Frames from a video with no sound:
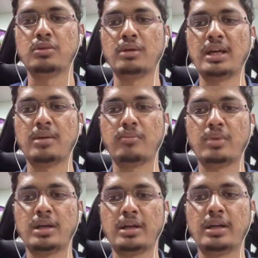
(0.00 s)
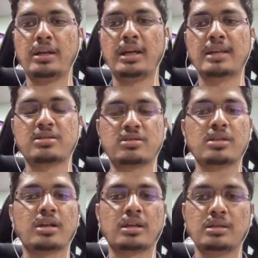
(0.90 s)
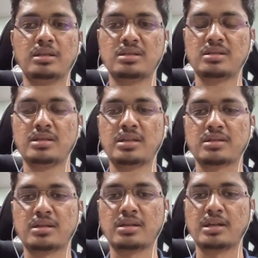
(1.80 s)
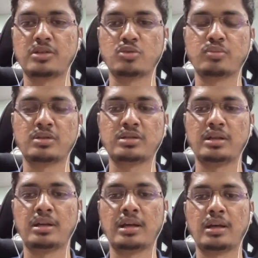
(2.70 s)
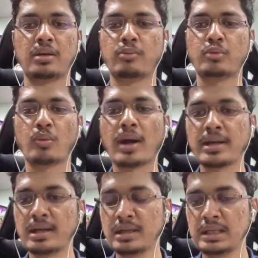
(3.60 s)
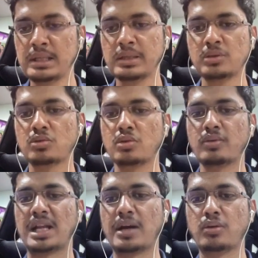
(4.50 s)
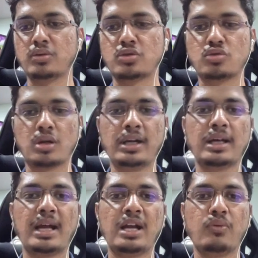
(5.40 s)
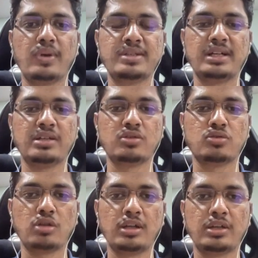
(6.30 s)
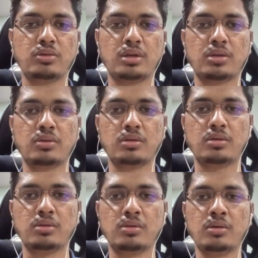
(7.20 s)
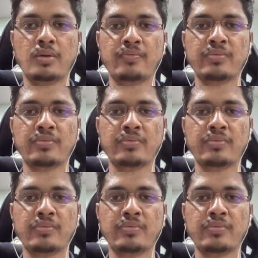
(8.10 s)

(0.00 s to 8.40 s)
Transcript: UI embedded SDK. This is the SDK that superset have provided. So you will have to install it, and once it is installed, then you are good to go